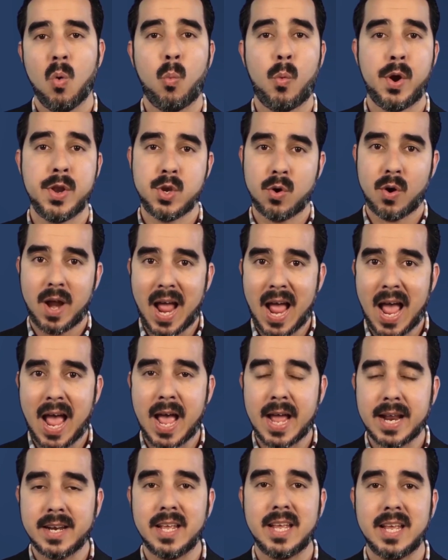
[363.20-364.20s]
When your
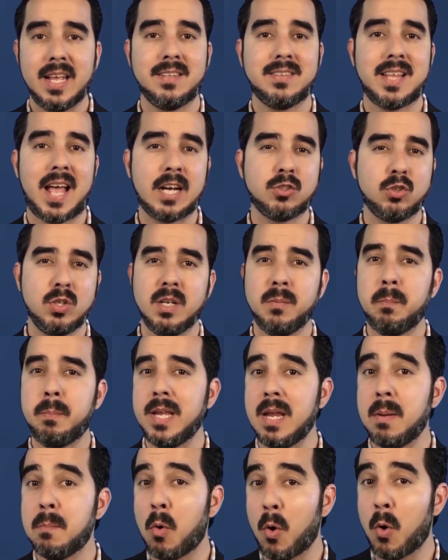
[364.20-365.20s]
ad is actually
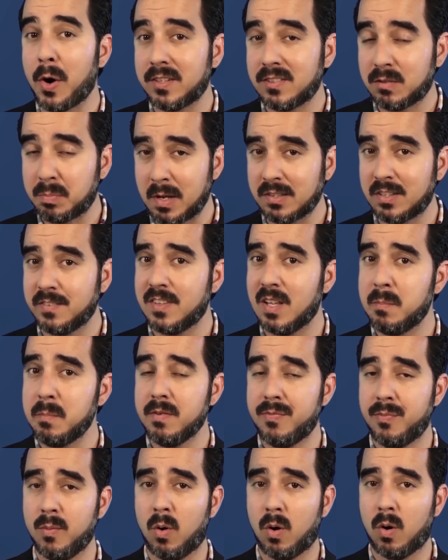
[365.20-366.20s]
being more expensive than
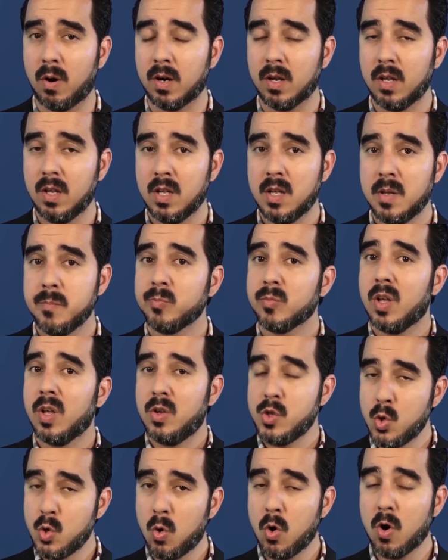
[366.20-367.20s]
before,
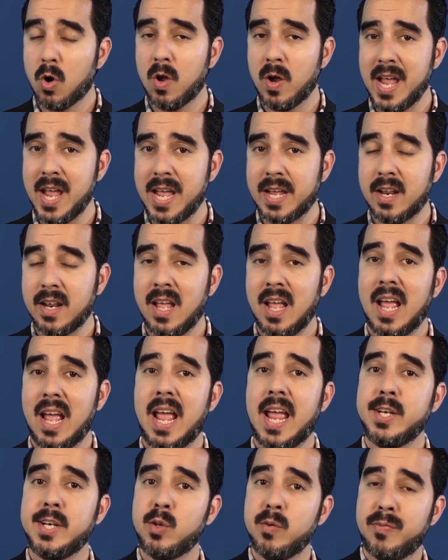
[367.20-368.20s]
you go ahead
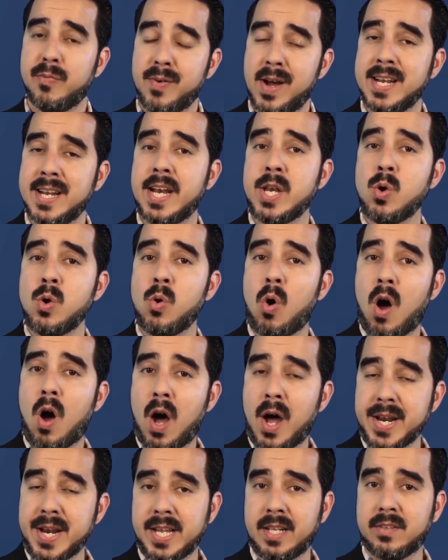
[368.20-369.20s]
and you find a new
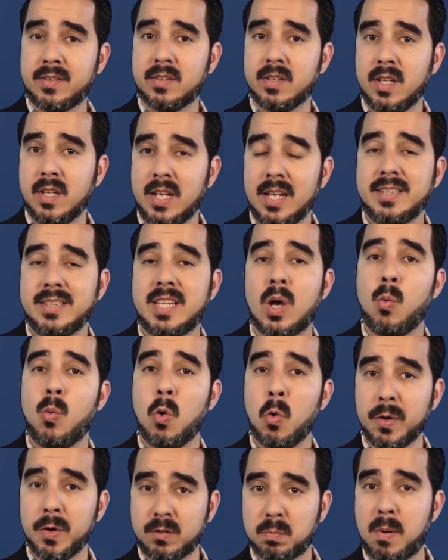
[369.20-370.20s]
audience that
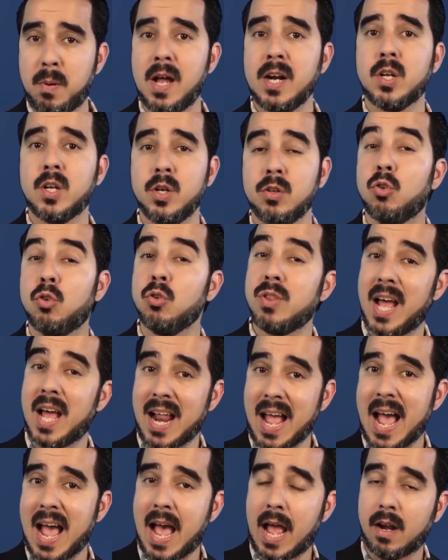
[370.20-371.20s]
will respond good to that
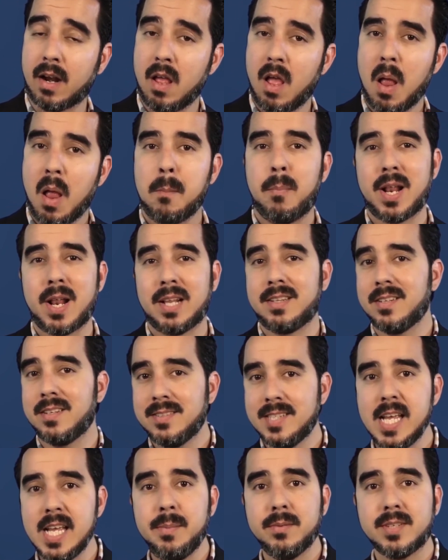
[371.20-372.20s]
ad. But at the
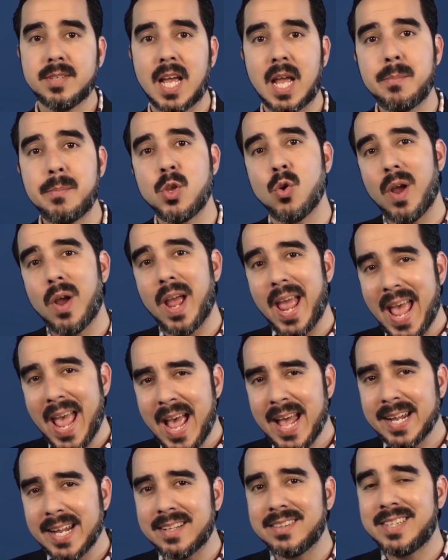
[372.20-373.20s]
same time, you
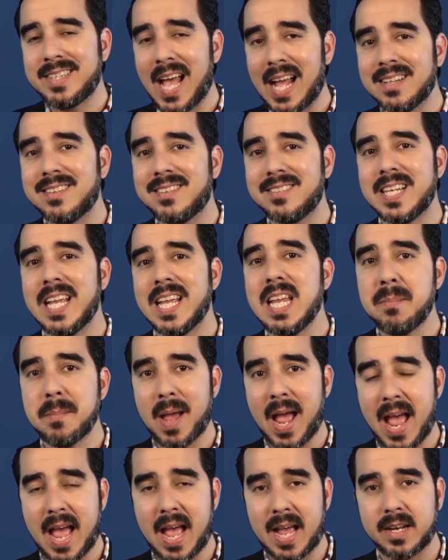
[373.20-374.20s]
edit that same
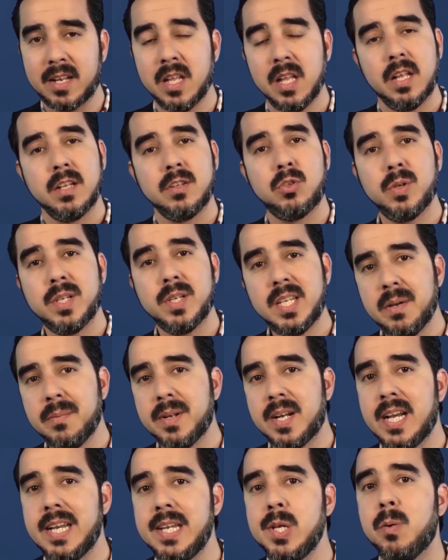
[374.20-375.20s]
ad to give it
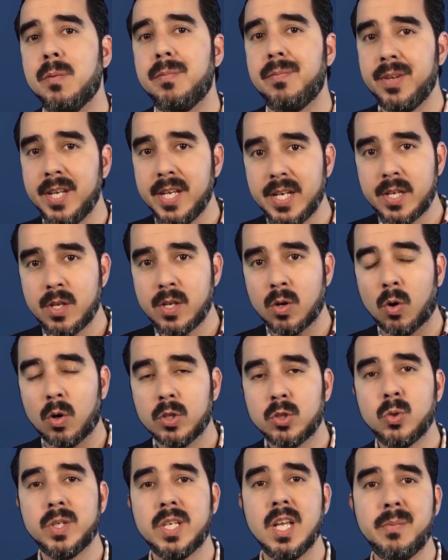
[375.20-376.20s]
a new video,
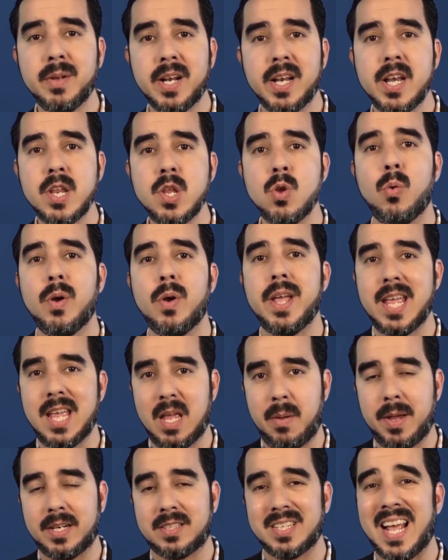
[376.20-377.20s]
to give it a new
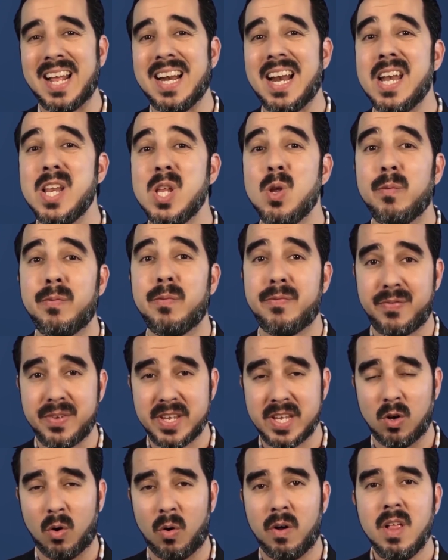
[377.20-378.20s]
image and a new
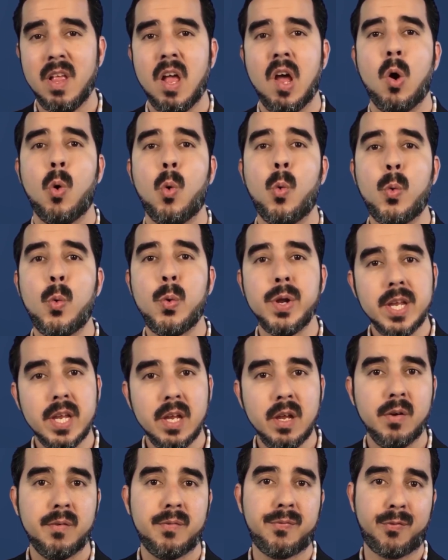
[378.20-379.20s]
feel.
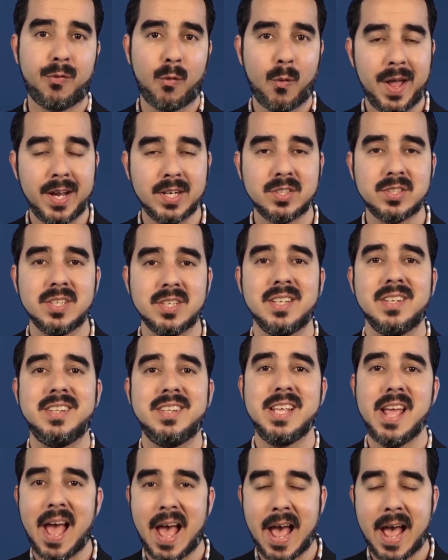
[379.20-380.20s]
Refresh
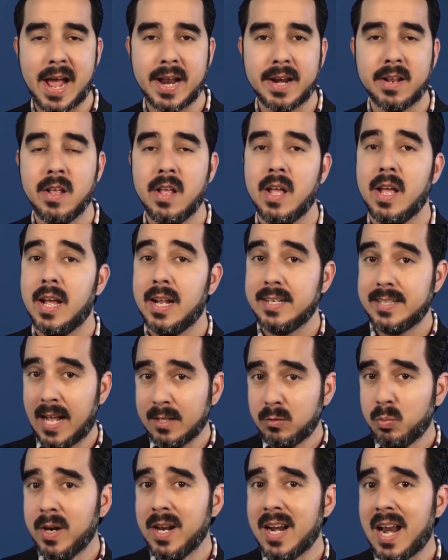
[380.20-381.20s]
the ad.
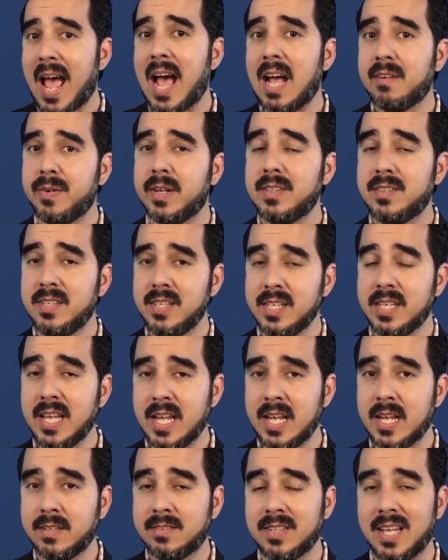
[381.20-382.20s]
That's what an ad fatigue
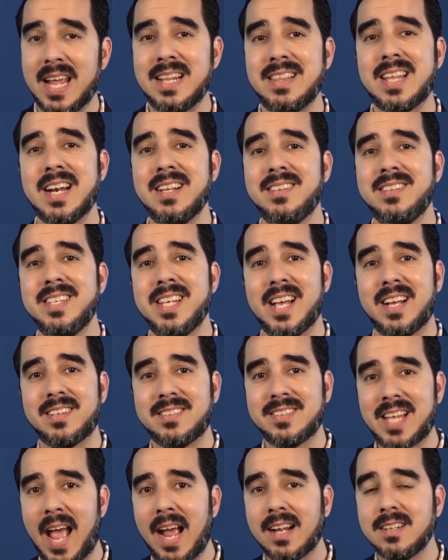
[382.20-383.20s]
is, and that is the
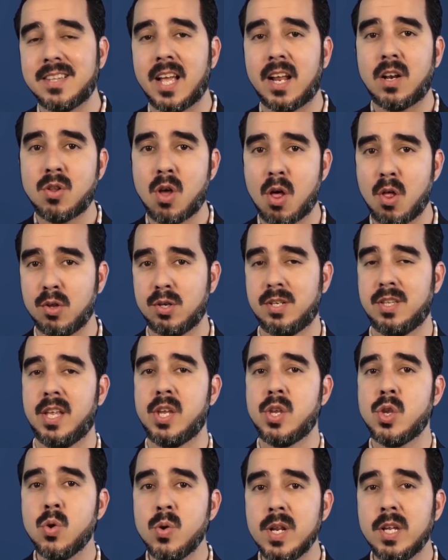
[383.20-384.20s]
exact technology that
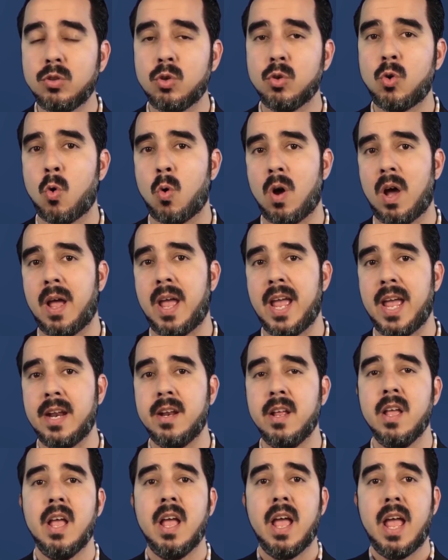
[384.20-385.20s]
you need to go
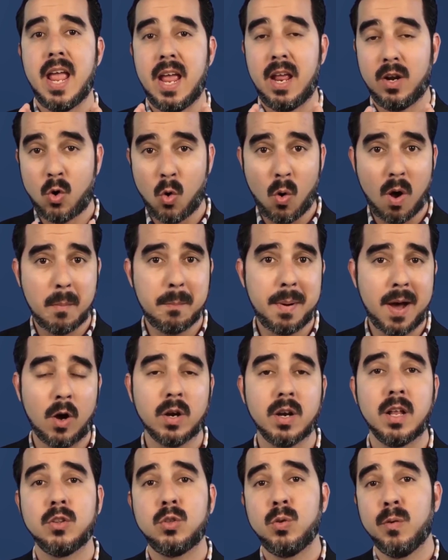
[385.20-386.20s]
ahead and go
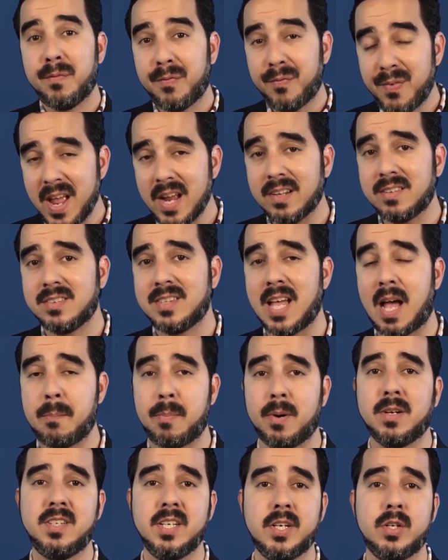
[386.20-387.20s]
about to fix that
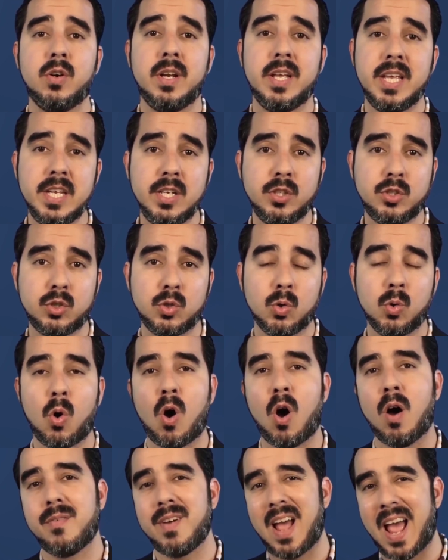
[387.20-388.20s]
particular issue
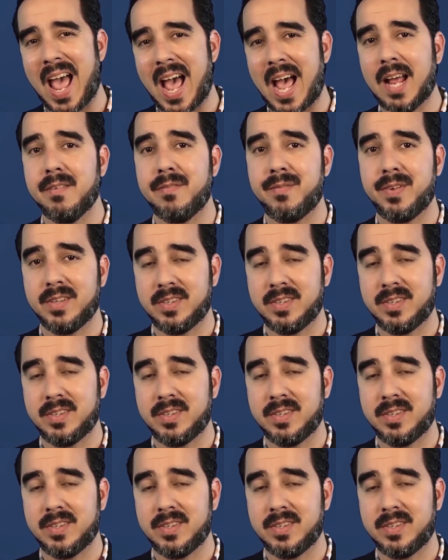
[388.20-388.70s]
of ad